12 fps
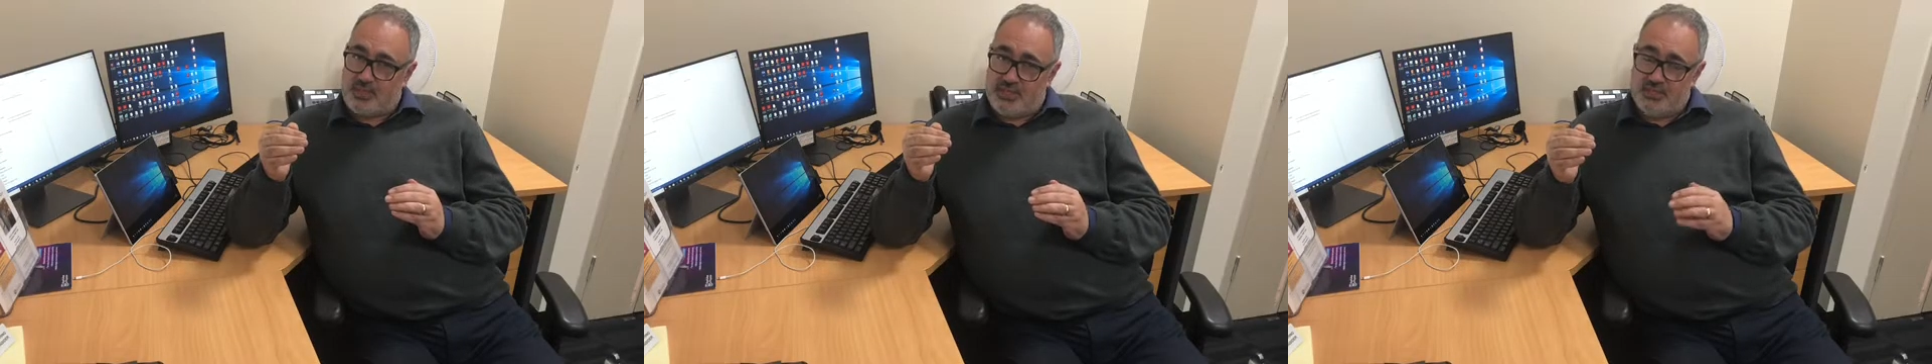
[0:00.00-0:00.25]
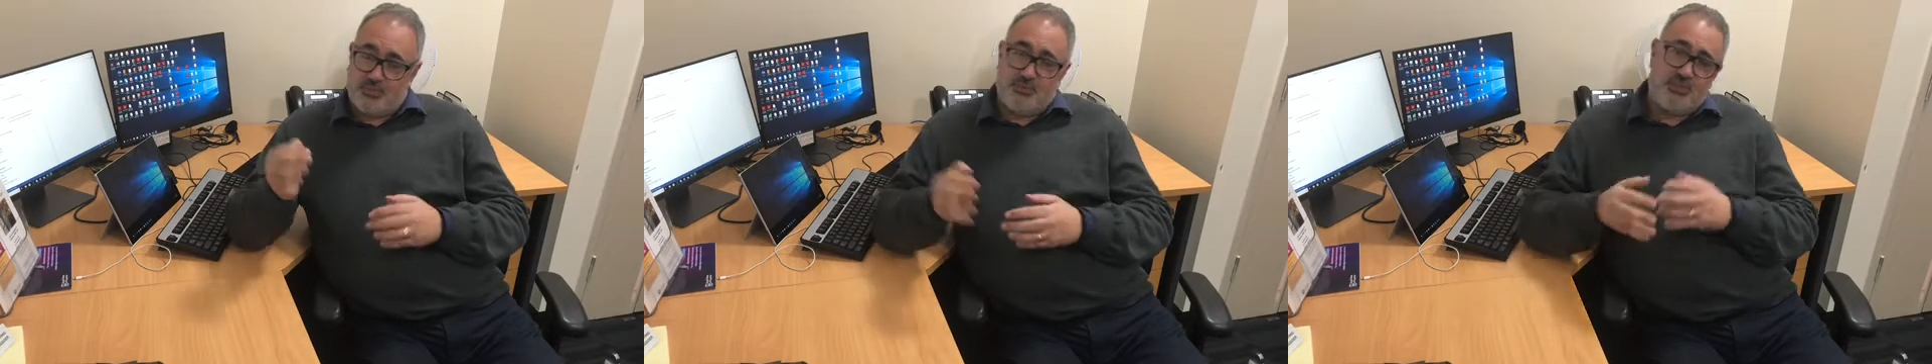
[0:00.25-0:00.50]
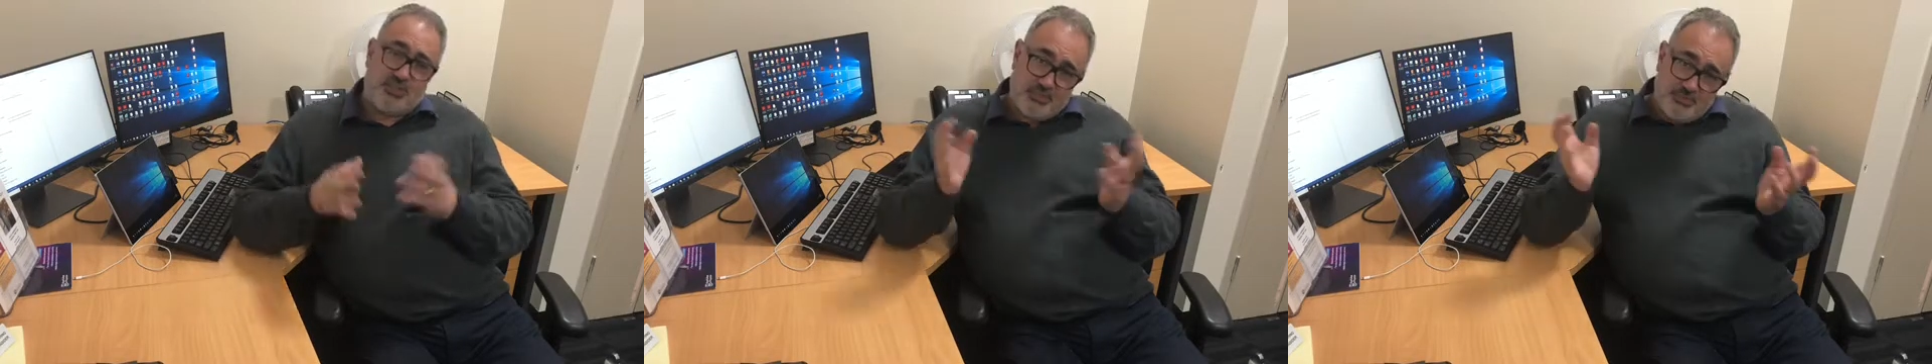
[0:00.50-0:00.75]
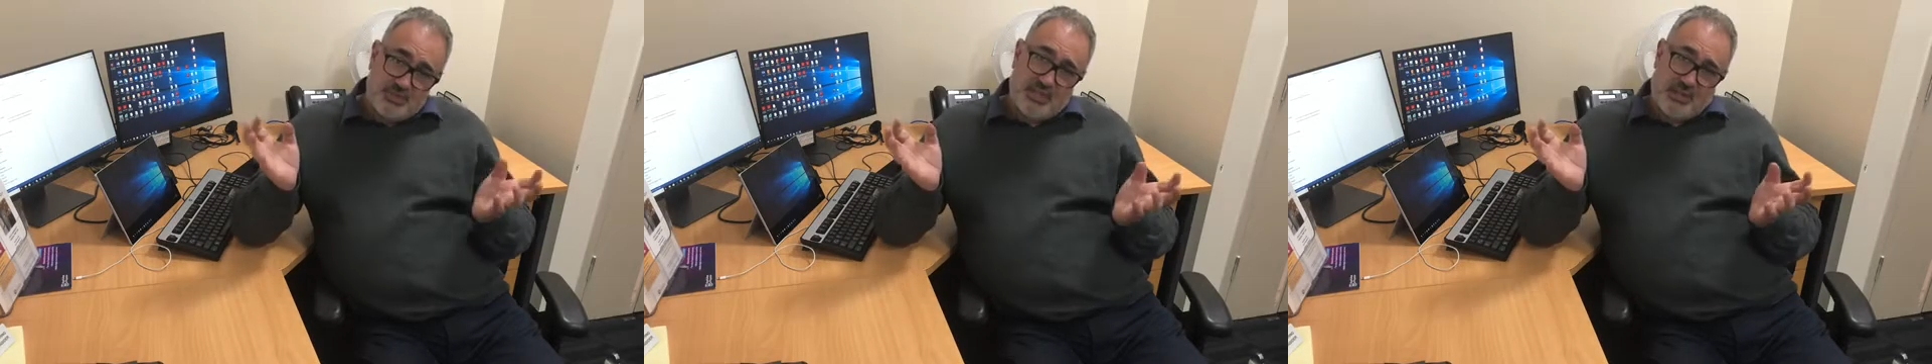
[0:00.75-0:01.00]
So what
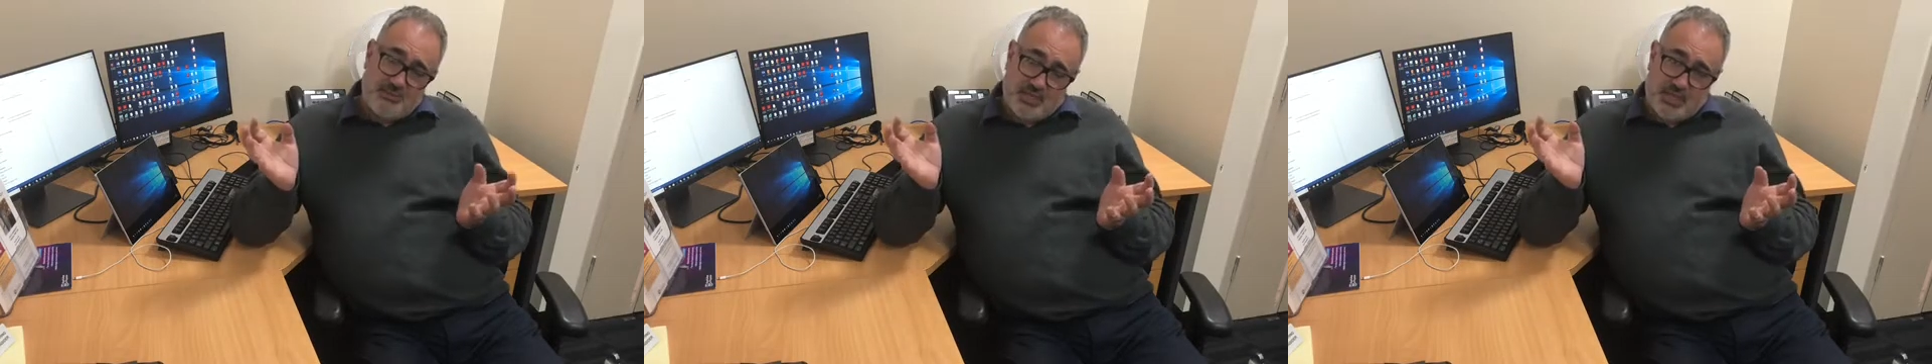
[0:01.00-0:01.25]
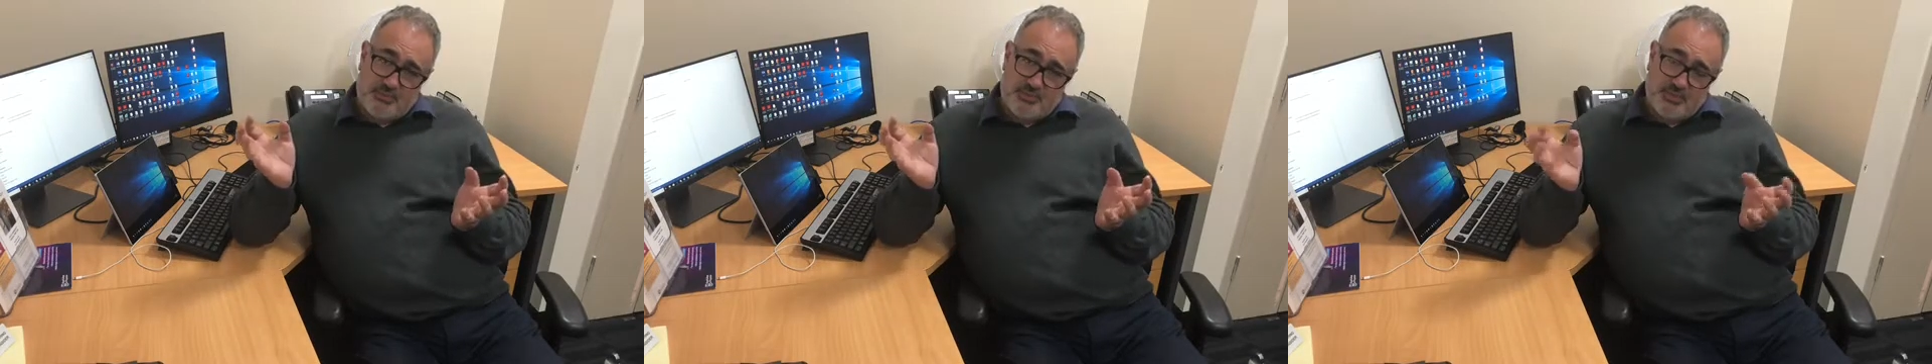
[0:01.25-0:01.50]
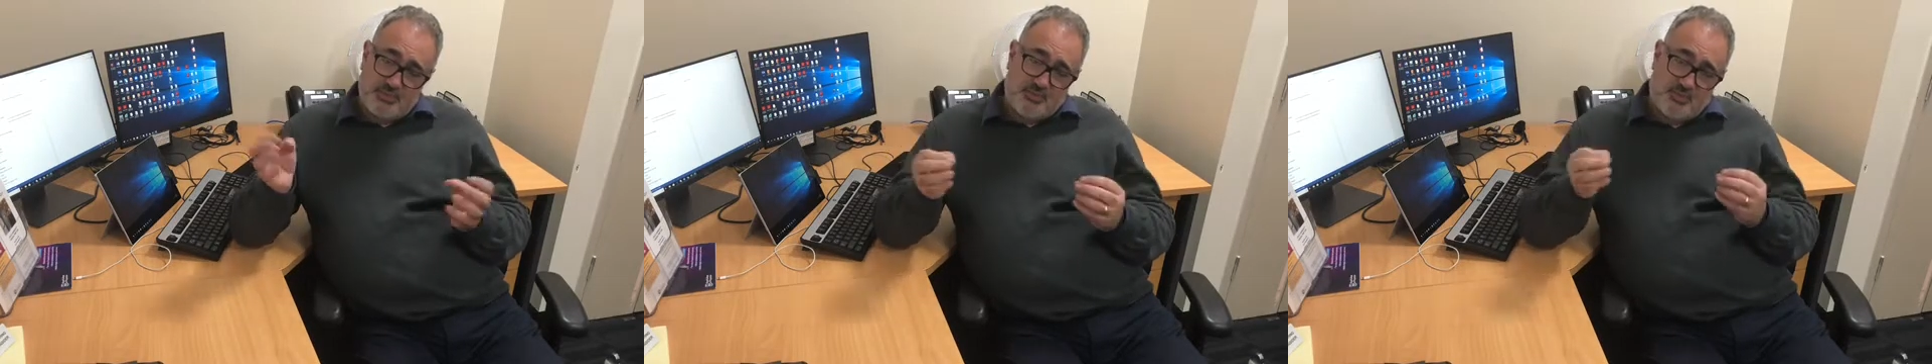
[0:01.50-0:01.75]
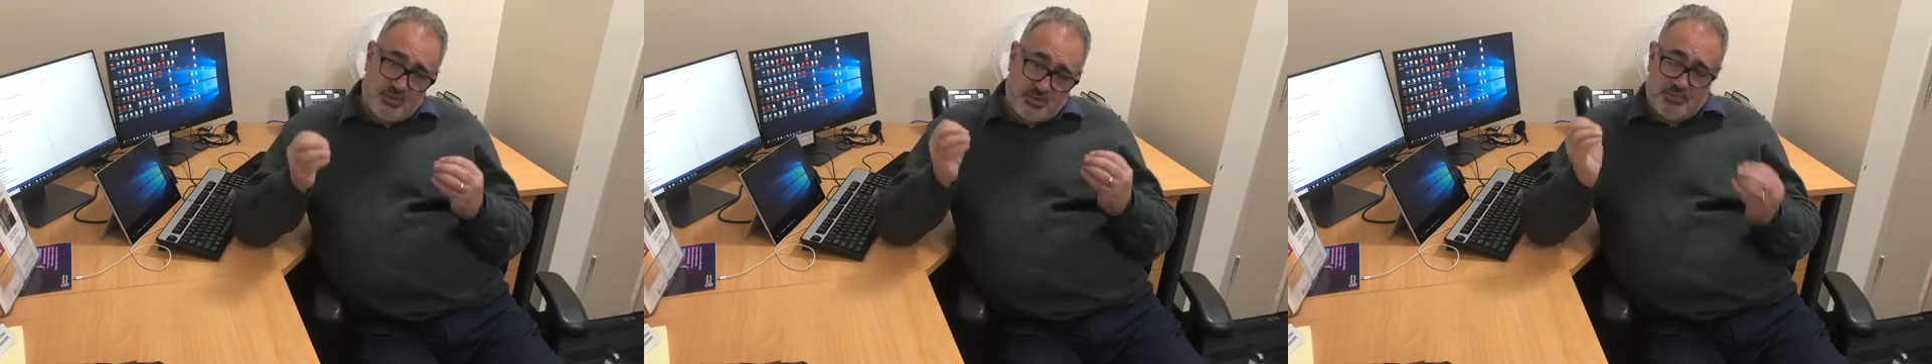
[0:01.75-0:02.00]
sometimes happens, and one of the